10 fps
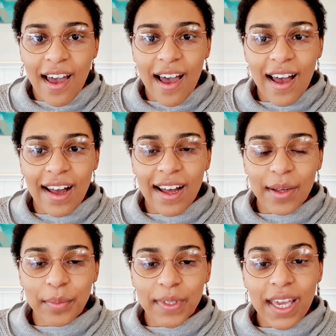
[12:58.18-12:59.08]

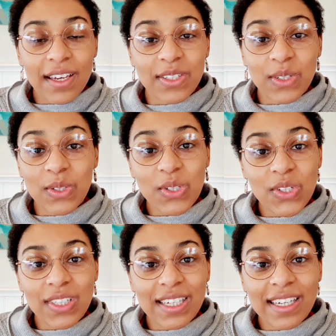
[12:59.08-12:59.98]
Yeah, so
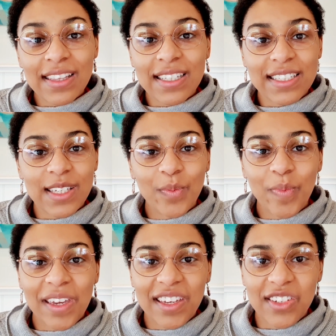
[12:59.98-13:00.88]
usually this can
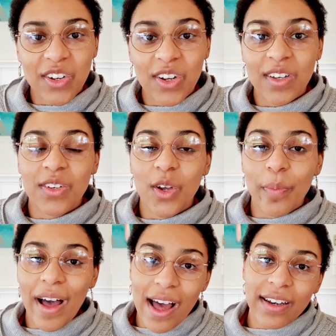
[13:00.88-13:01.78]
be, you know, your
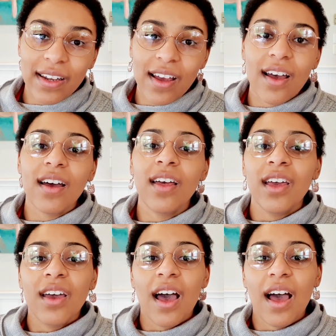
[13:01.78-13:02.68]
partner,
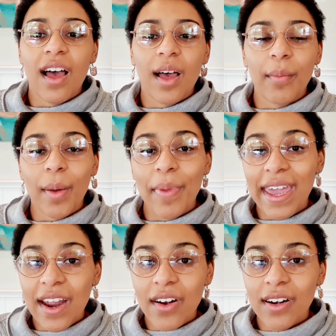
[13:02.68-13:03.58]
a
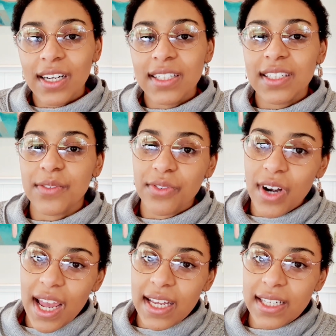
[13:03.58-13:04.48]
parent, a
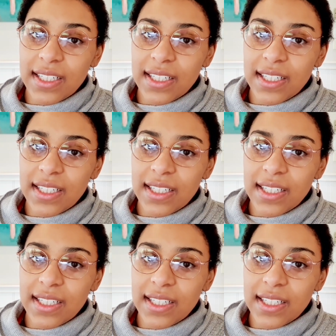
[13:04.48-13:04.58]
friend, a